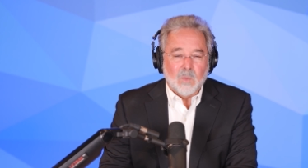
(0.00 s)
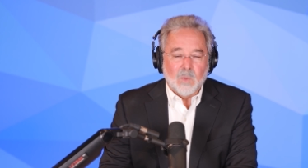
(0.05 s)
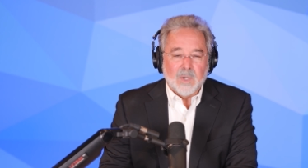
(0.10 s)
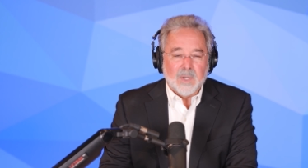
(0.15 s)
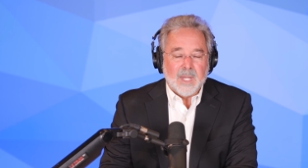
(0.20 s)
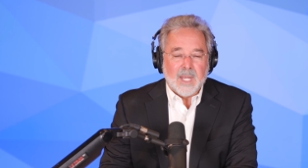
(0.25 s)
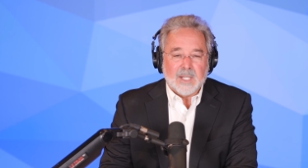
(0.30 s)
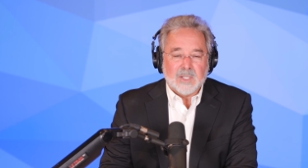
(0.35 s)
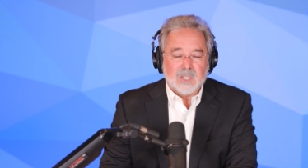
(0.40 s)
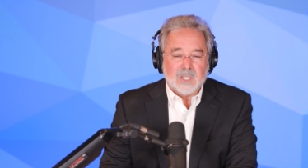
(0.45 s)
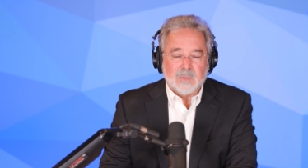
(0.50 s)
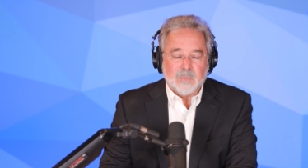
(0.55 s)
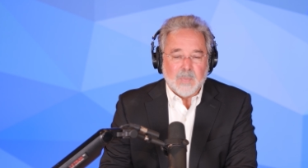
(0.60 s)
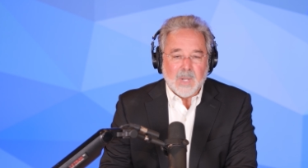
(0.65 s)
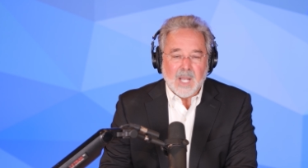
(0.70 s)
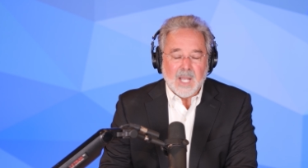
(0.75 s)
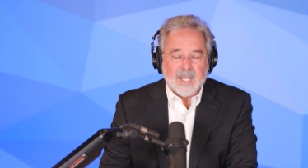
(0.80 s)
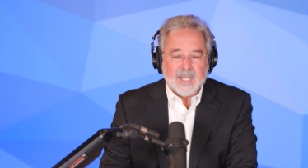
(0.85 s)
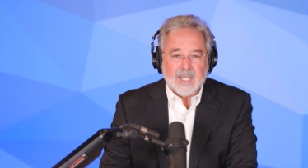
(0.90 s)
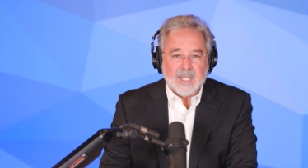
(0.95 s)
where that
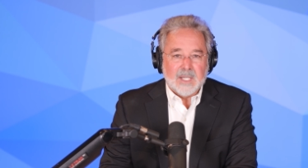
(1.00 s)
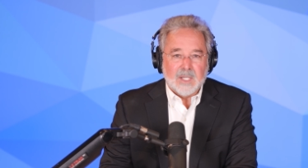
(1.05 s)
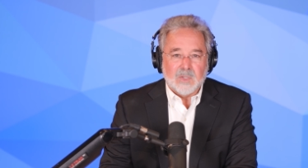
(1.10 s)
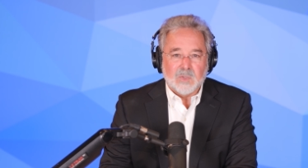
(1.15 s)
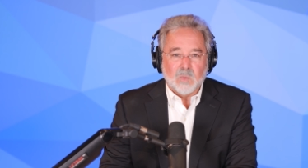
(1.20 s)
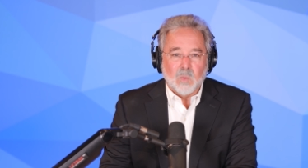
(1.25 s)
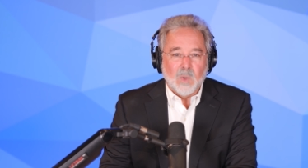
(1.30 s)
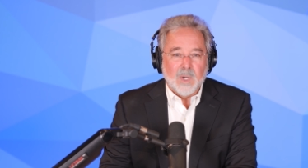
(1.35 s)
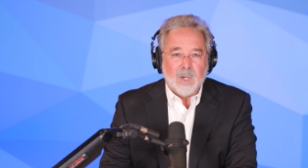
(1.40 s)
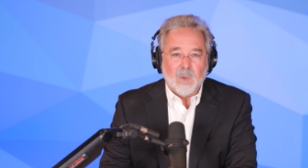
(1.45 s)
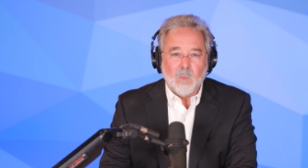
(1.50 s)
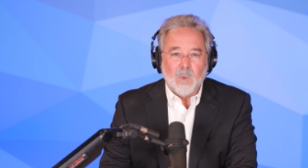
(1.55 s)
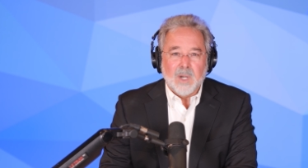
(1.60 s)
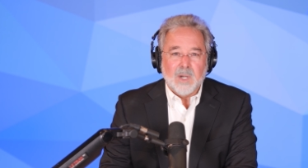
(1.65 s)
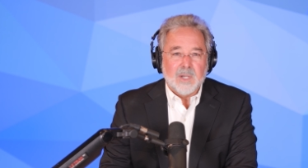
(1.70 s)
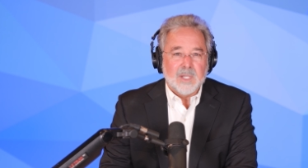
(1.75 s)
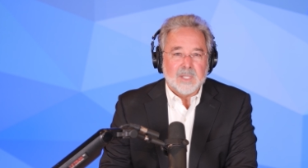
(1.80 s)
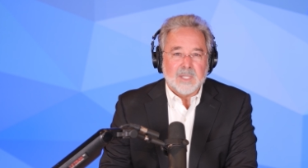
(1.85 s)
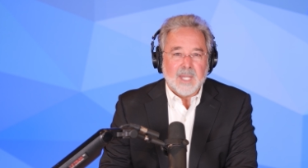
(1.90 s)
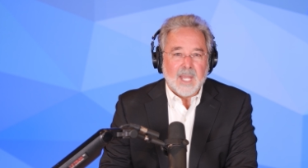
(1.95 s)
spot is where
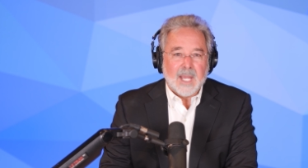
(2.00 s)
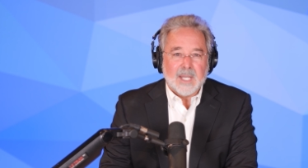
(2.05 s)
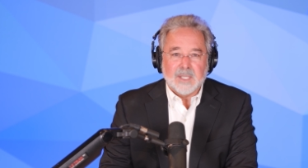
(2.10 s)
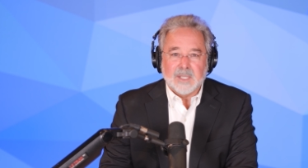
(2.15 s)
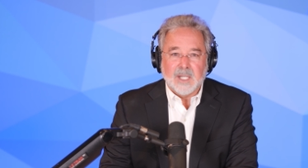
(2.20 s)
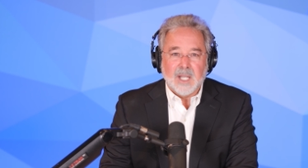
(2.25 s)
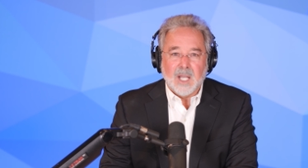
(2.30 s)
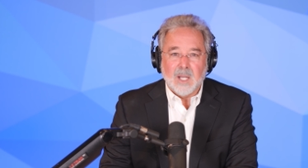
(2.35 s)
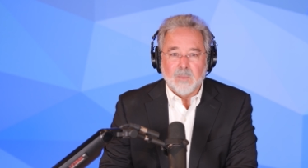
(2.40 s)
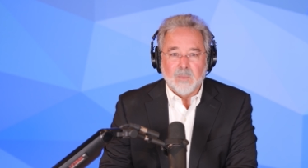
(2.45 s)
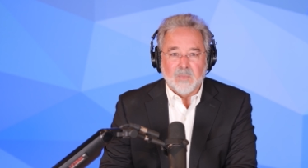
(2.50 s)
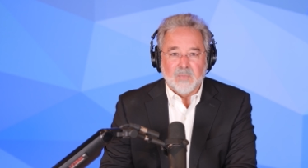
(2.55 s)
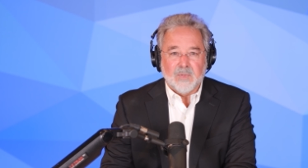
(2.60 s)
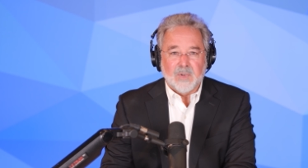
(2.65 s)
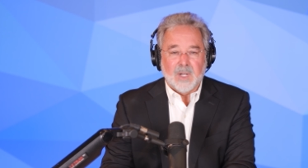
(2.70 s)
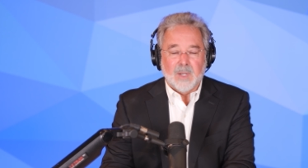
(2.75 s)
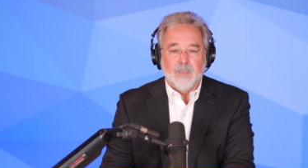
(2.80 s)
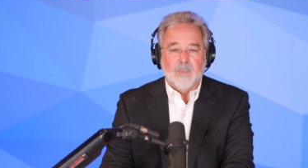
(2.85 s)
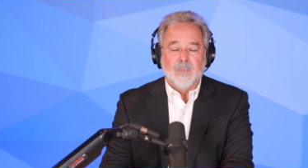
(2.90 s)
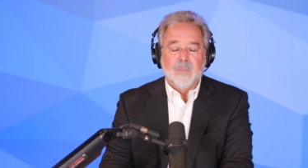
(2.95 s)
where did that come
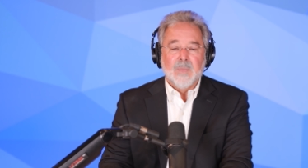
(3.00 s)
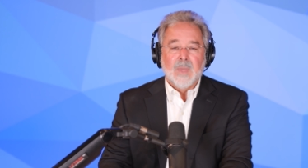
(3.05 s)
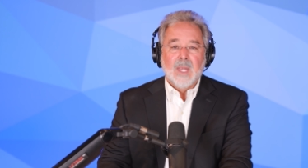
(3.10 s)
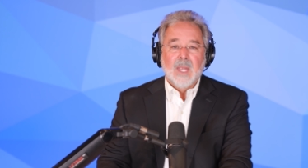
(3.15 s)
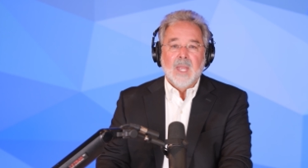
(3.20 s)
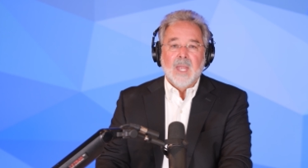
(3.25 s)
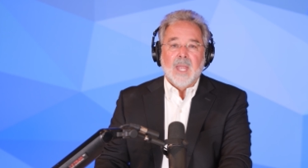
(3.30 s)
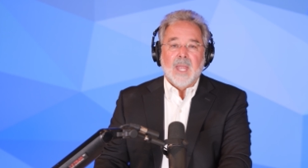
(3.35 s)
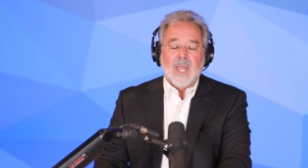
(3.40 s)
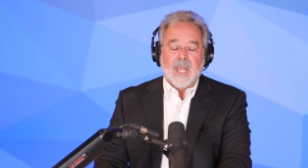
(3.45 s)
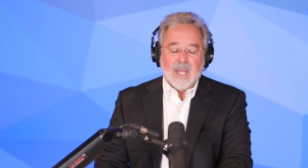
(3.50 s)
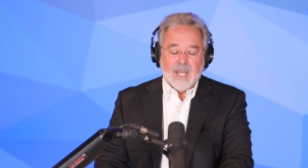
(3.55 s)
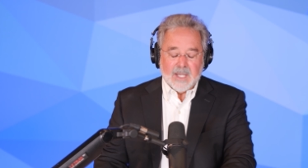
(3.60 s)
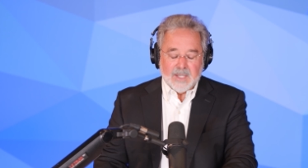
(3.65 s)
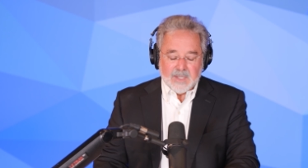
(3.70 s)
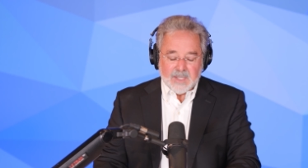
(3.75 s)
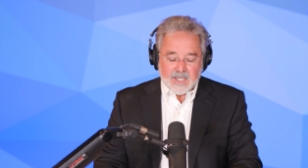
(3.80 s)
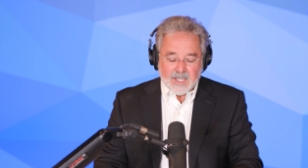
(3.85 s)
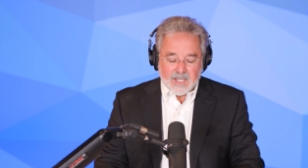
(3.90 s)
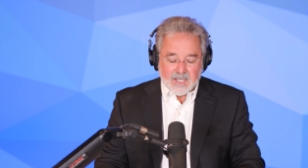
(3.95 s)
from
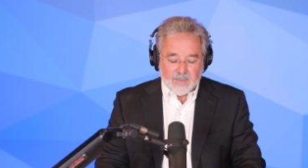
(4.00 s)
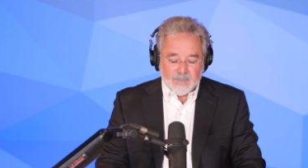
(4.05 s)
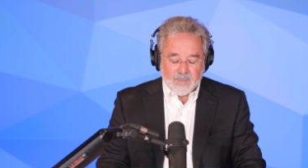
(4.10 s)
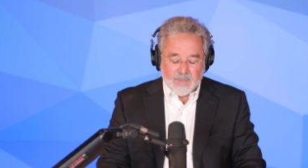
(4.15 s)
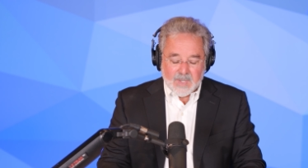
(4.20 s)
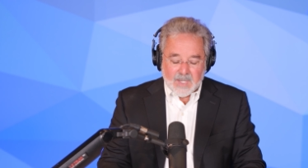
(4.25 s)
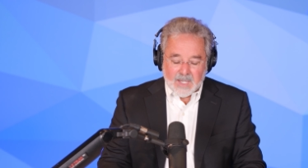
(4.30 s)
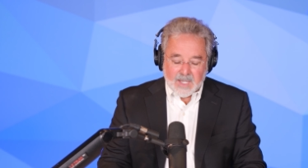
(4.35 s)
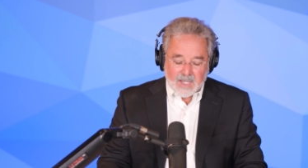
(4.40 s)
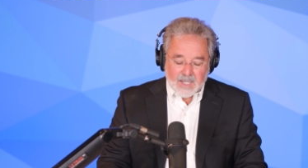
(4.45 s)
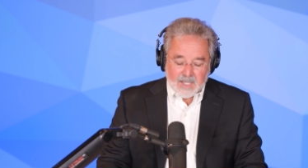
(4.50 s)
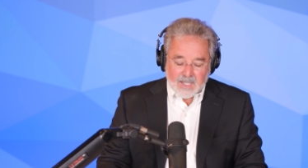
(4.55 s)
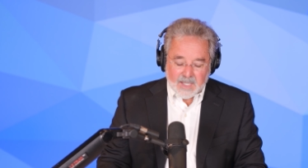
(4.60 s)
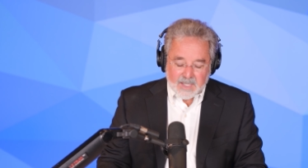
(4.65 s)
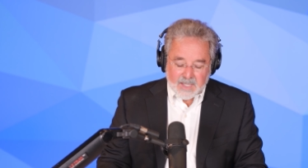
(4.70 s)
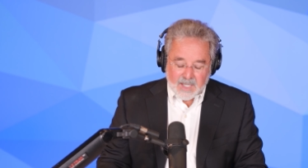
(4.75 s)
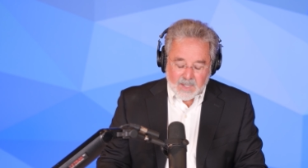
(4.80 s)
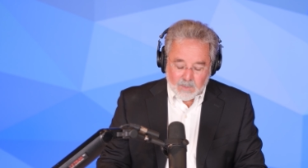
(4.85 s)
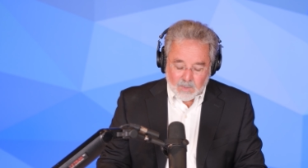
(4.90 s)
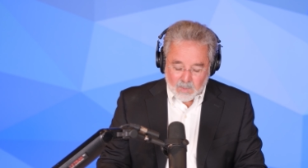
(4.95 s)
and um, uh,
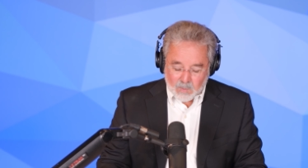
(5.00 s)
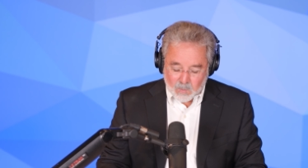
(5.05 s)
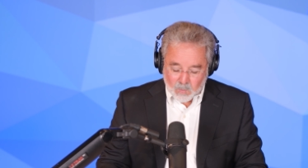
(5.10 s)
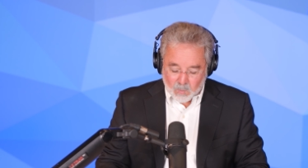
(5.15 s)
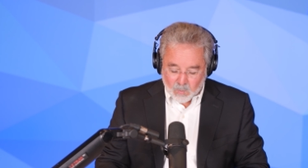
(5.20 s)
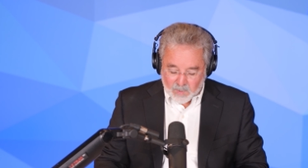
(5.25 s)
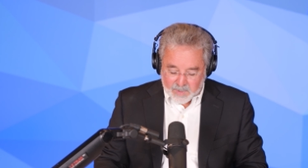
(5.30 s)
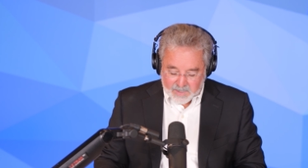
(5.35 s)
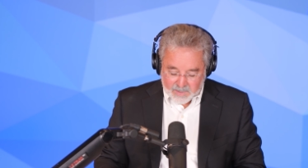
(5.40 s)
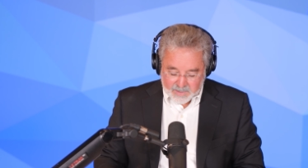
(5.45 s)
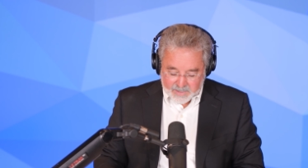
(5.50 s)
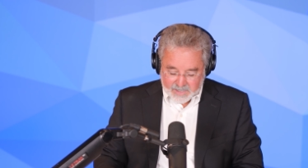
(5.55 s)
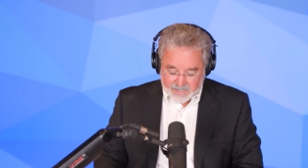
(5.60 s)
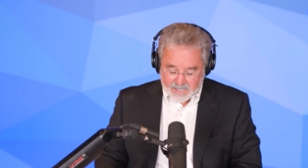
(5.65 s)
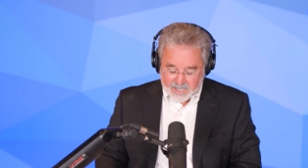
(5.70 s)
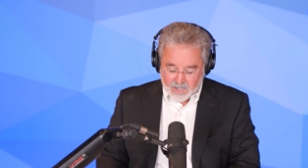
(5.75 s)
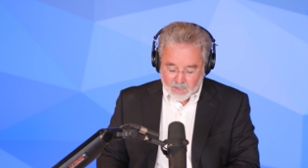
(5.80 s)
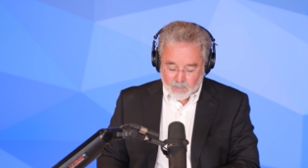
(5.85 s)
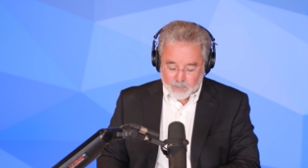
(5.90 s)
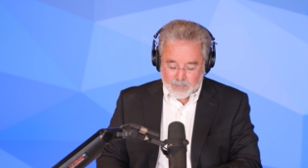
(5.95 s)
it will really
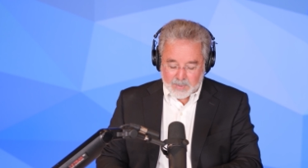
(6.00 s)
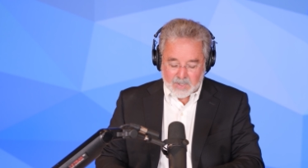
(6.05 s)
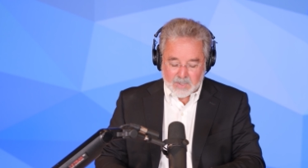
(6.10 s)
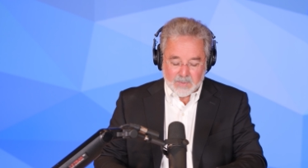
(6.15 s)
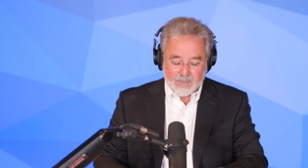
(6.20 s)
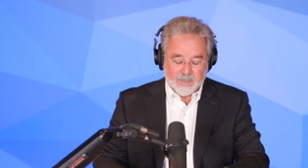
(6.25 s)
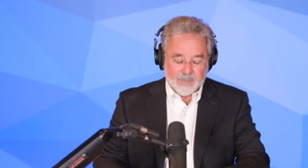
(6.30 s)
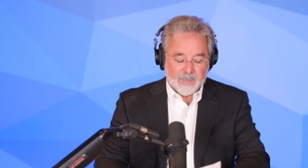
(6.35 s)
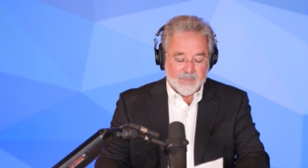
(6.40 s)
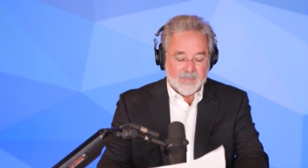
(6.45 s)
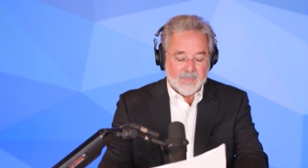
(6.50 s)
help you